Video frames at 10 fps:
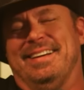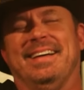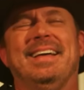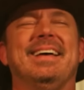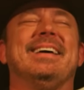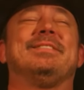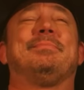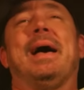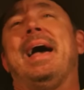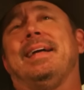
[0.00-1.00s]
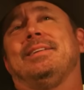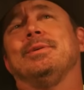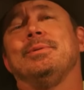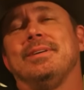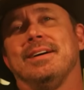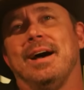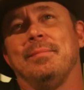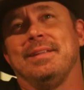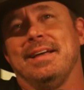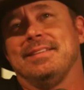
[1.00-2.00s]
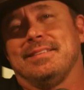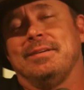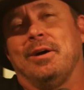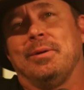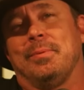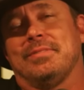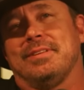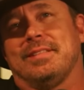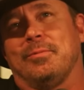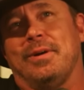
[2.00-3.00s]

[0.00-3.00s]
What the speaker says: It's bad, dude. I mean, that is 100% the